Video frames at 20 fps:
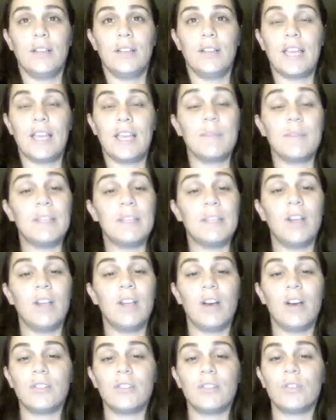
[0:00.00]
it can be
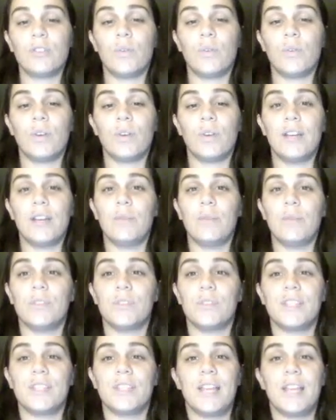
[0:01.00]
lost, or it
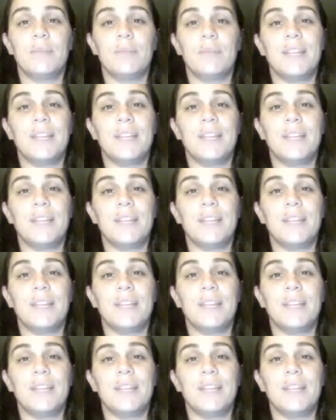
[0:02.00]
will stay in